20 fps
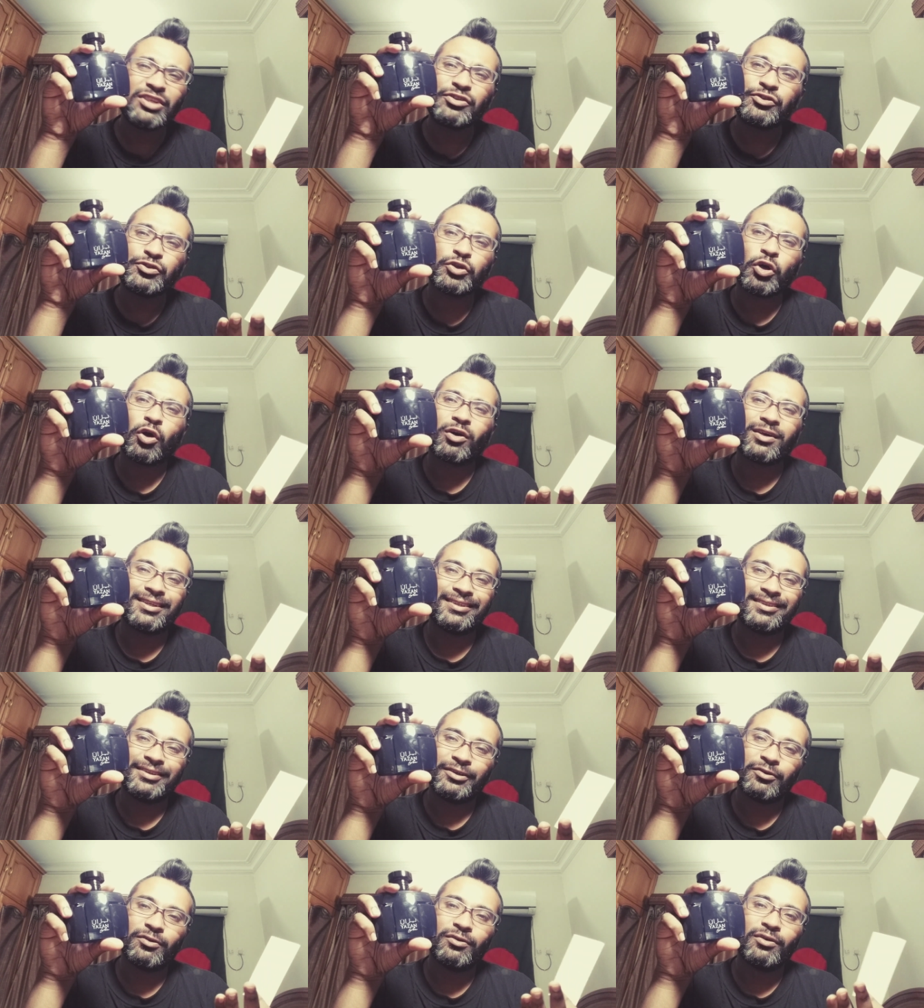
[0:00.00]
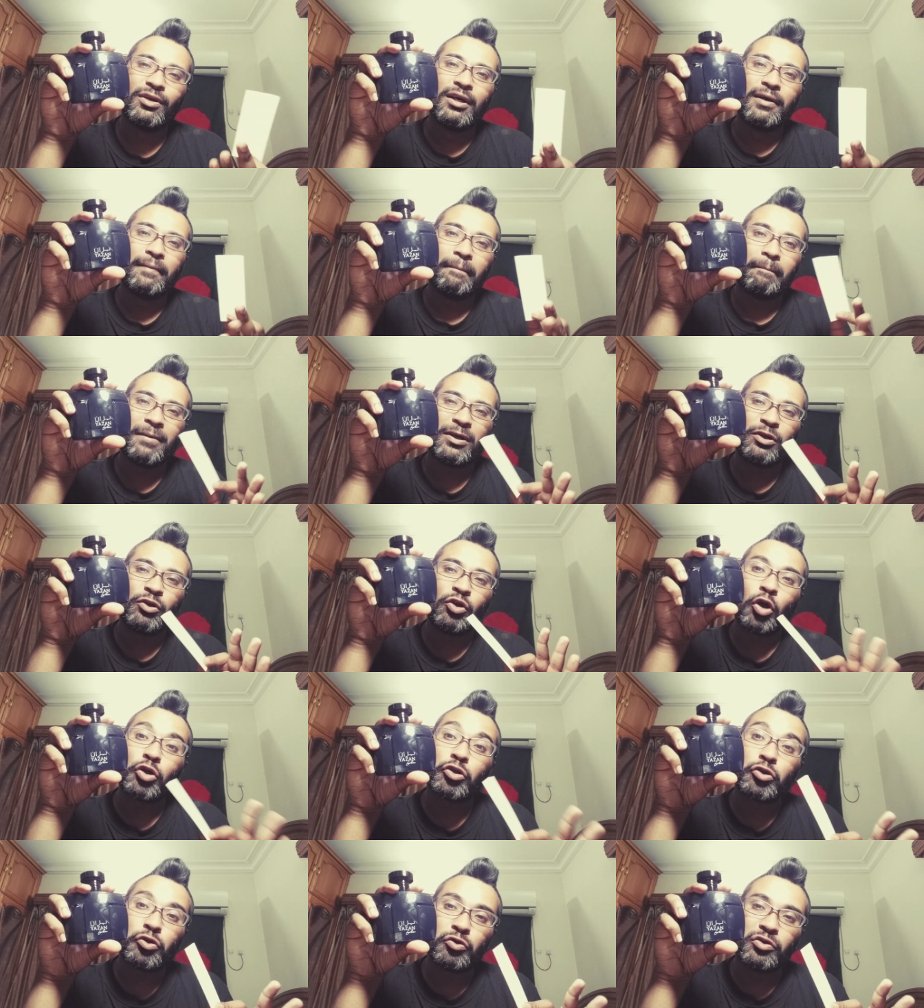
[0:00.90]
just chocolate you know but
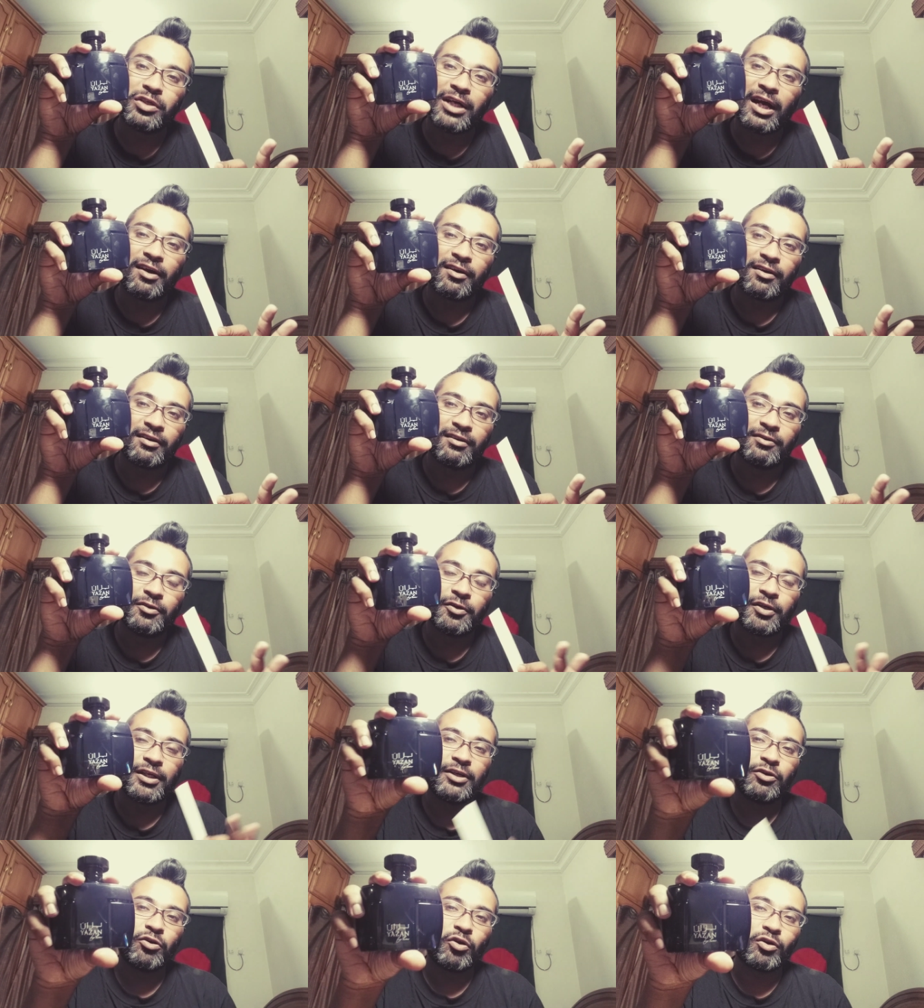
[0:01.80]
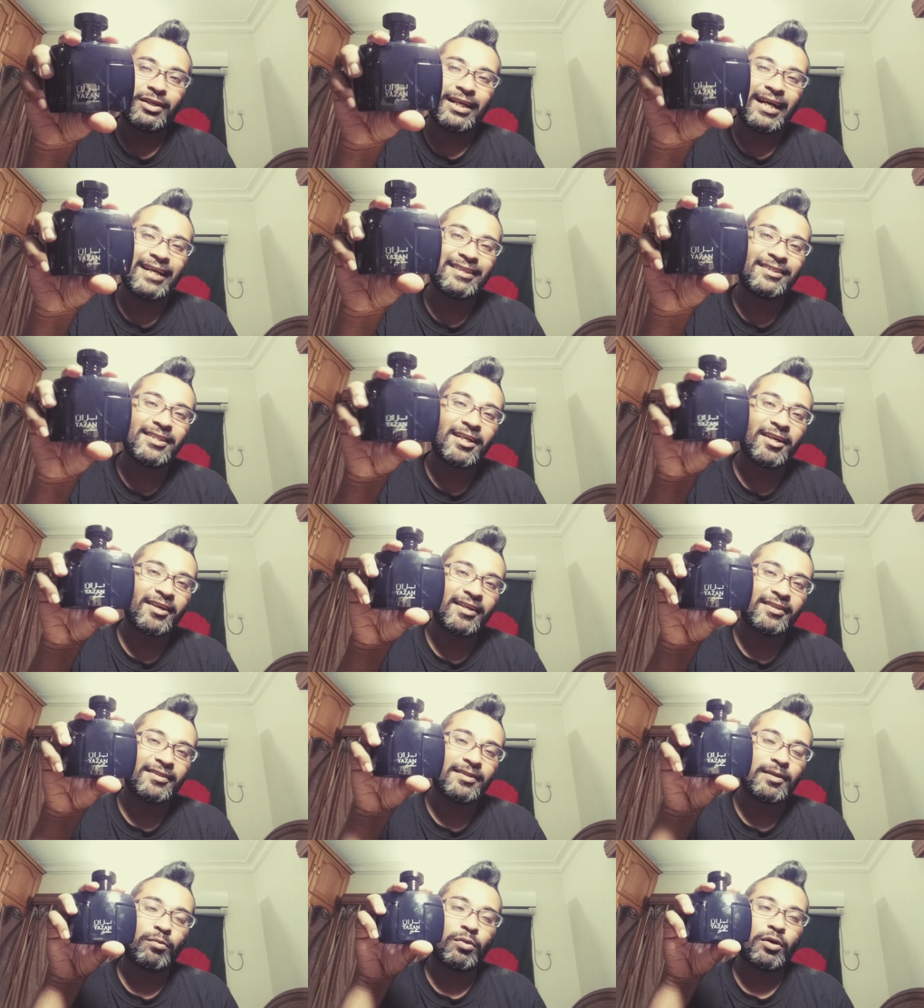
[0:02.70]
not too dark okay not as dark
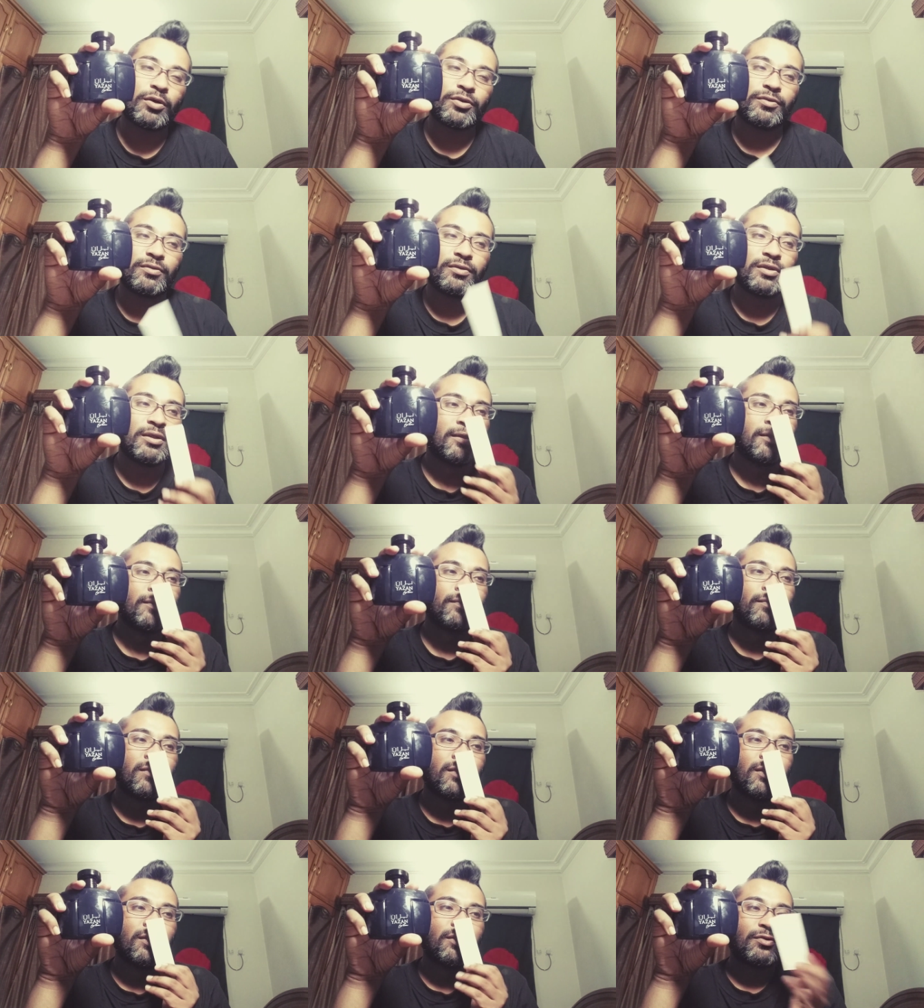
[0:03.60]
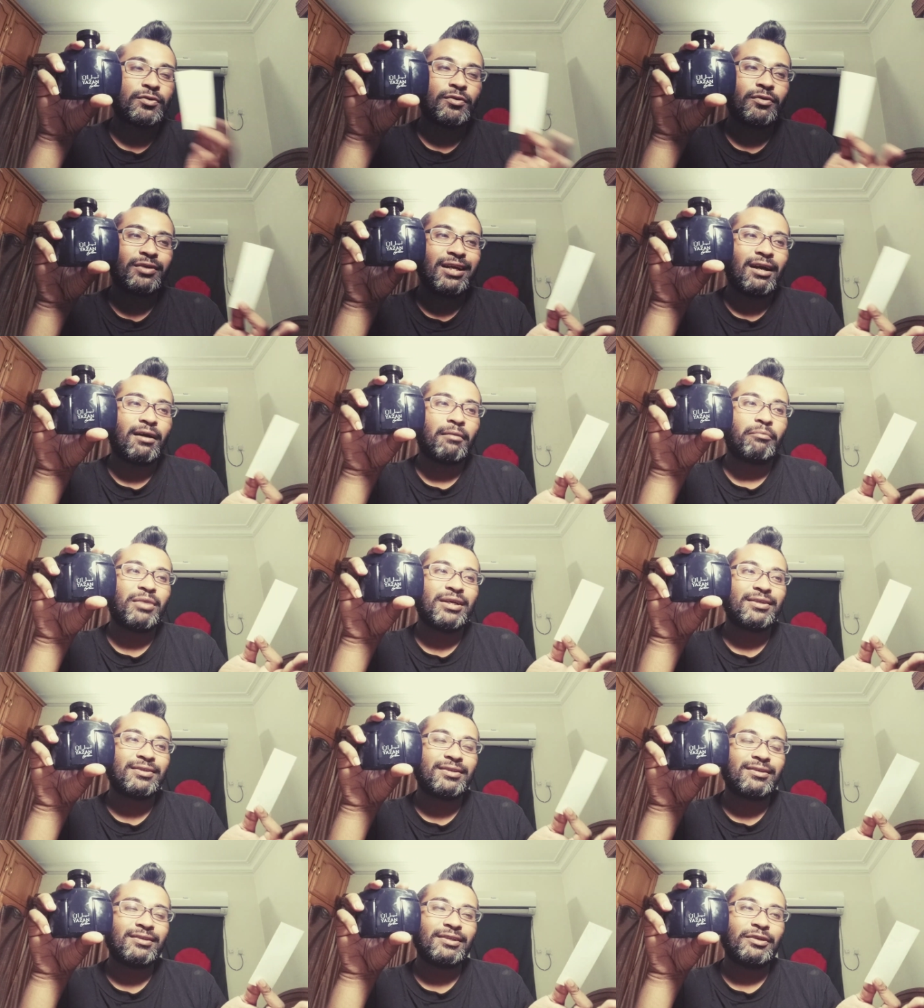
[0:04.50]
as the bottle so yeah
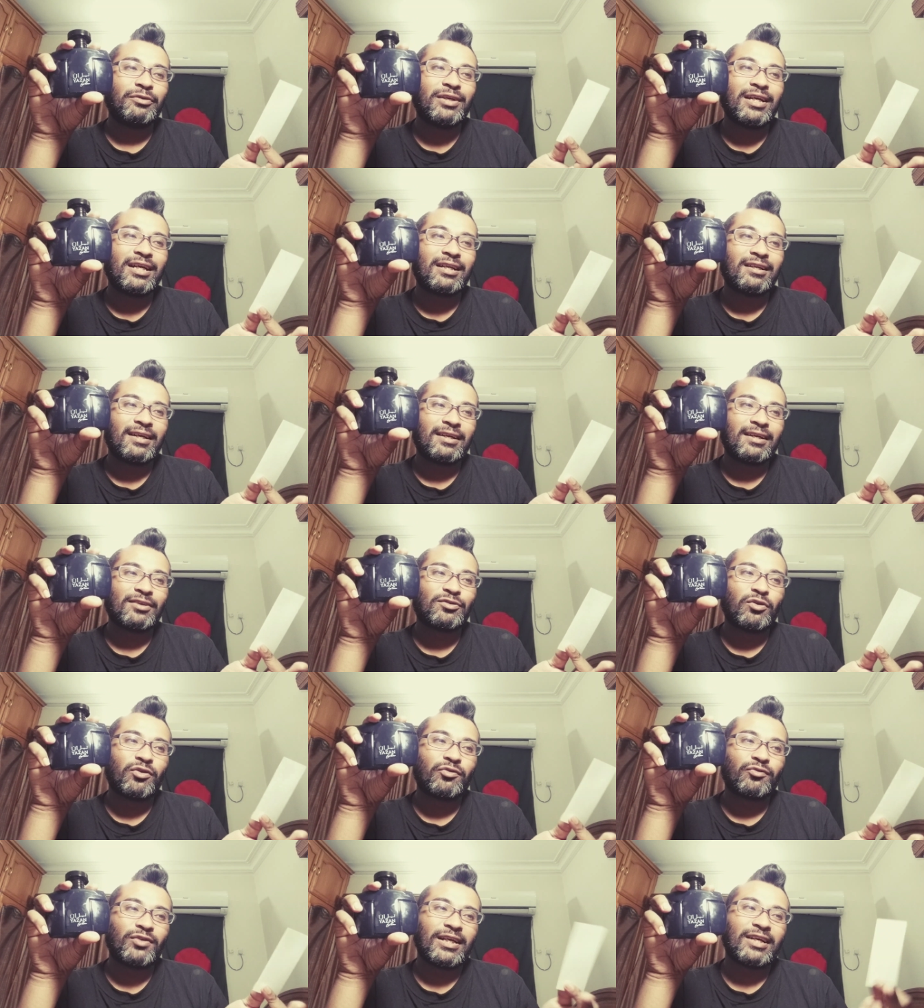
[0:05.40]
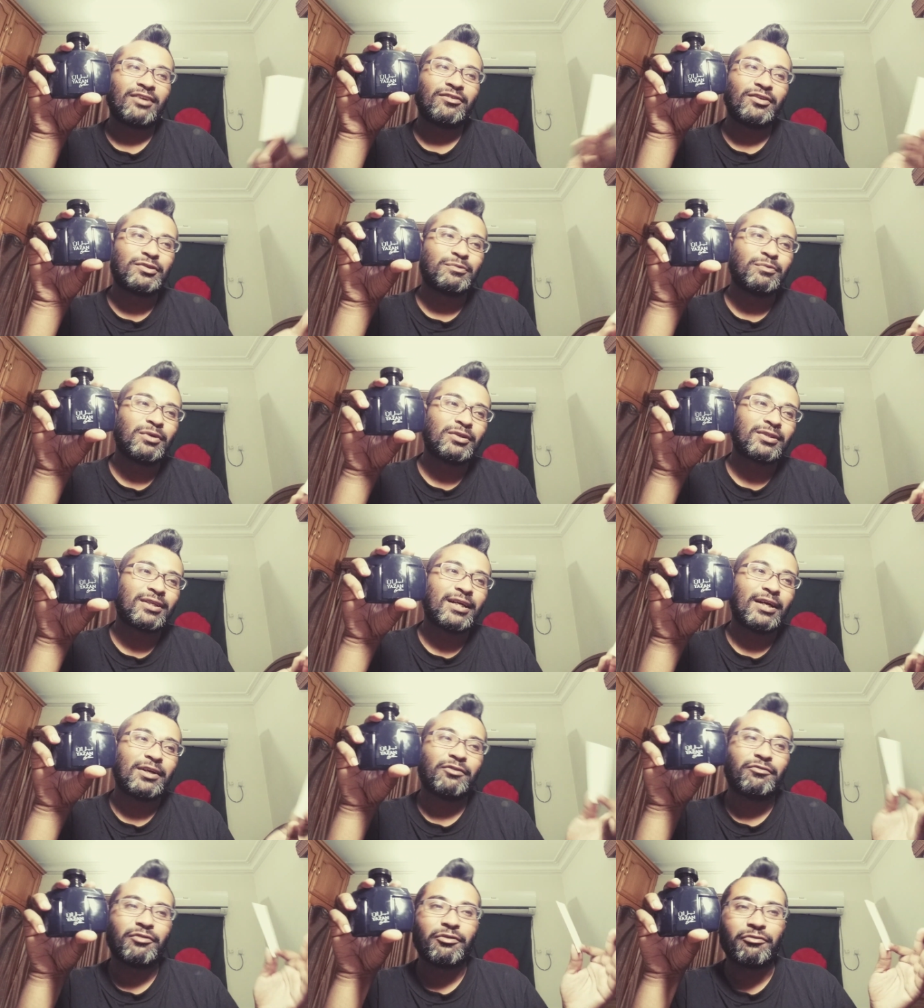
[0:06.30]
basically you get like a sort of like christmas
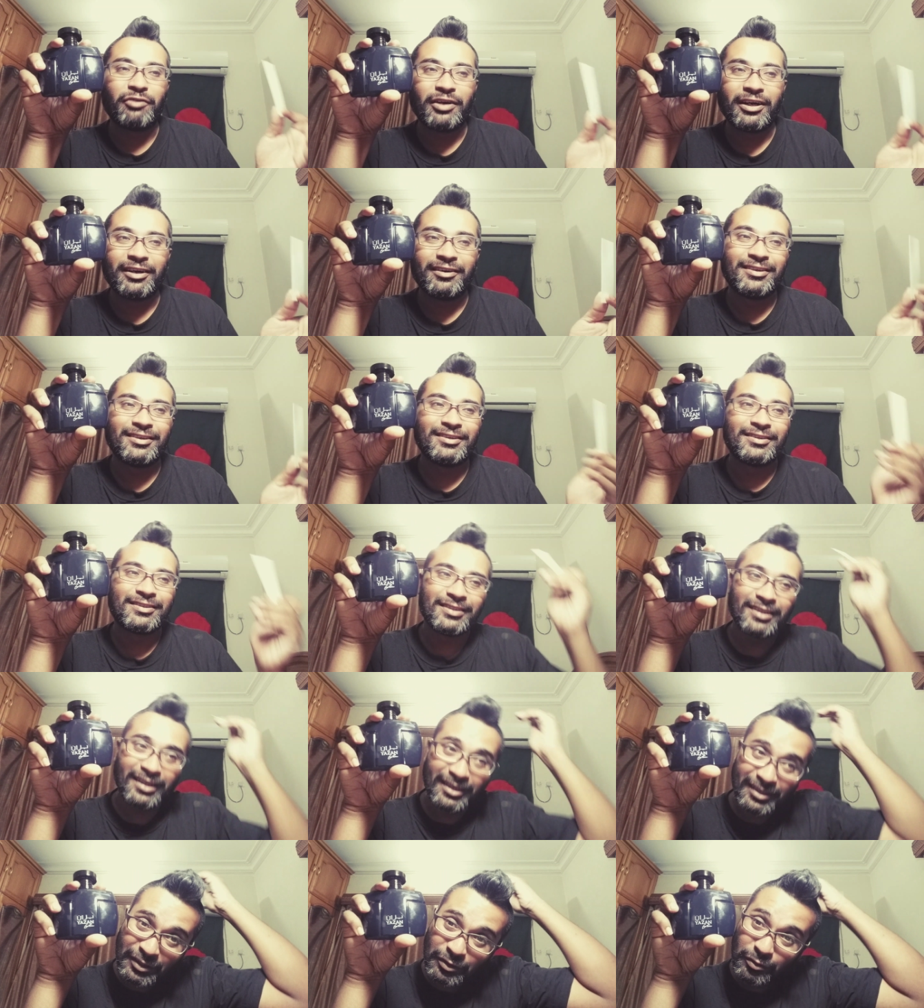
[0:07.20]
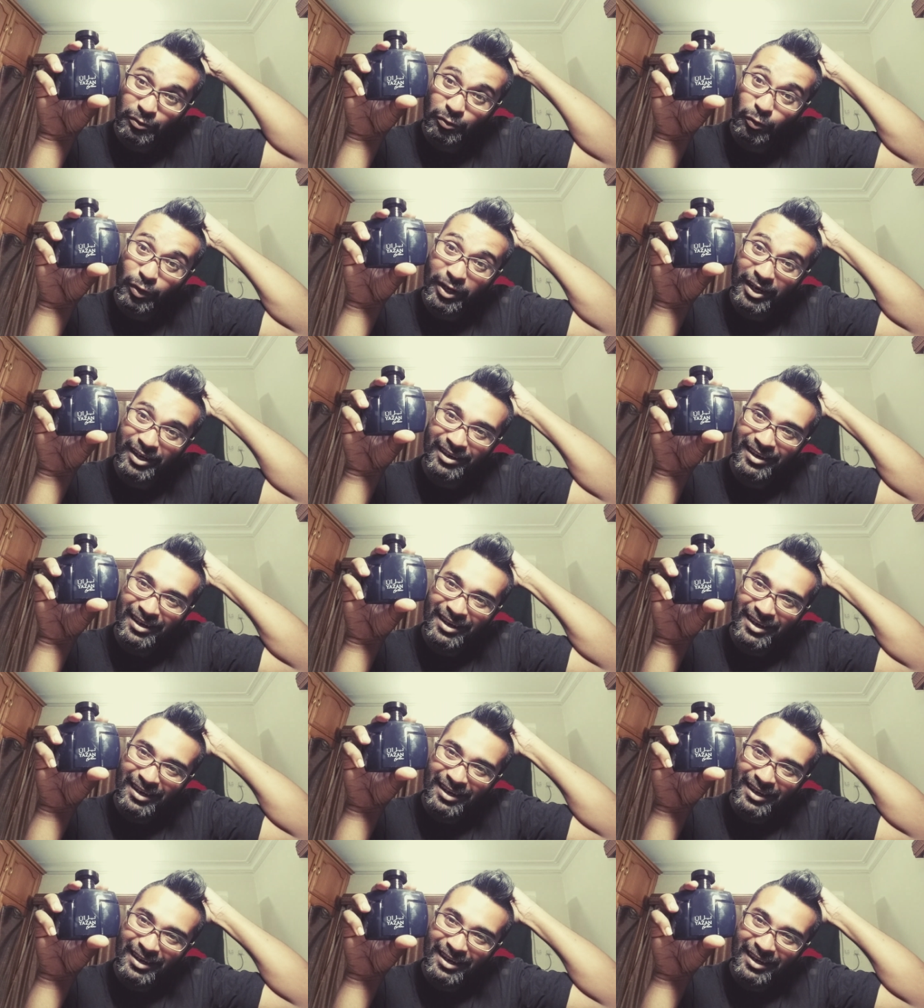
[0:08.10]
kind of a fragrance that you wear